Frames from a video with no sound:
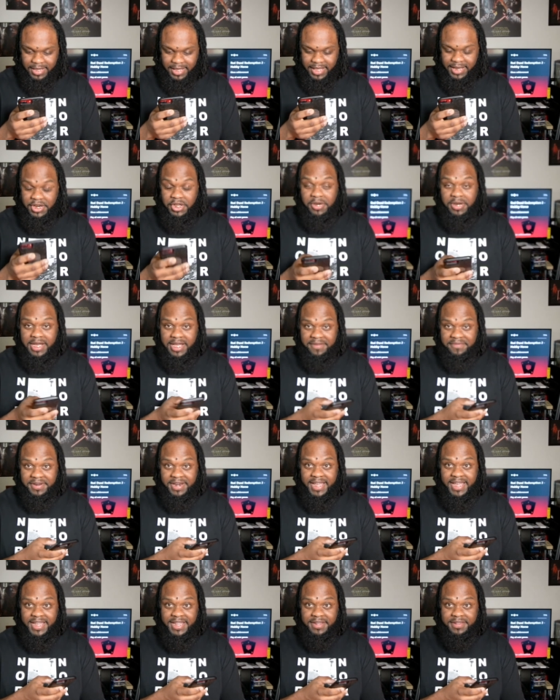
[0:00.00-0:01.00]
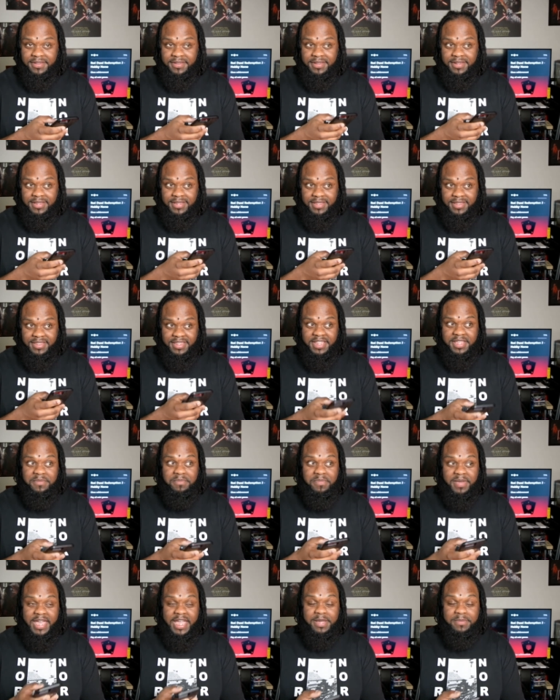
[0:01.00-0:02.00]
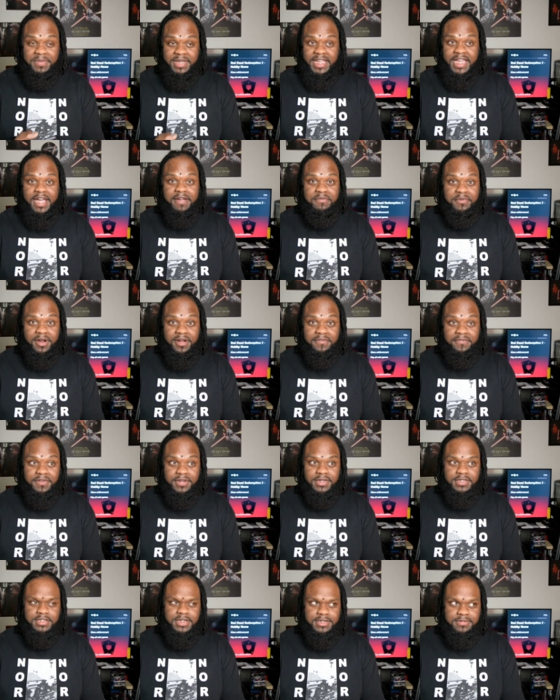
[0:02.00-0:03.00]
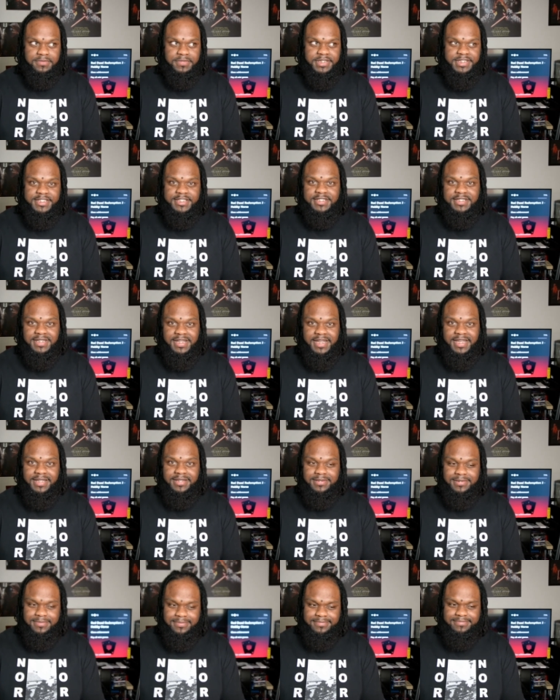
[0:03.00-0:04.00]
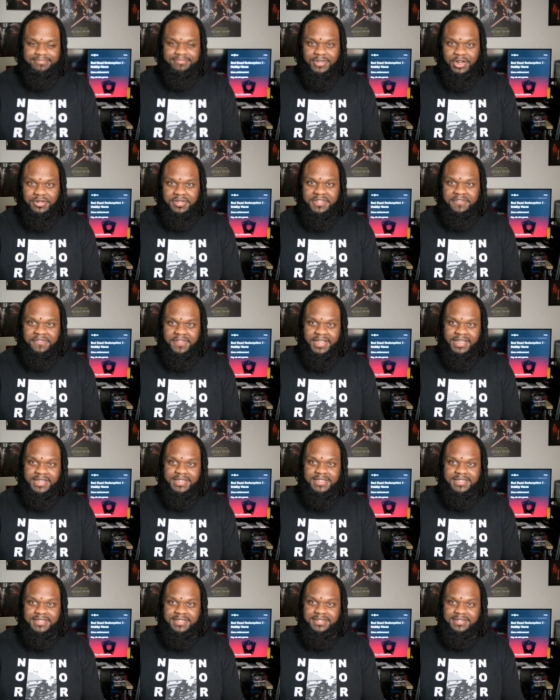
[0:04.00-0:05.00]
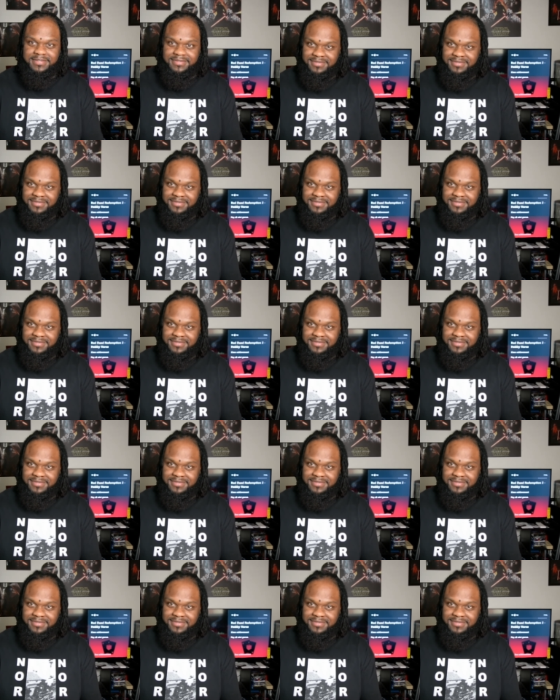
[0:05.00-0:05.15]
And no, I haven't had them pay me after I fuck. a oh, witch, like, OnlyFans.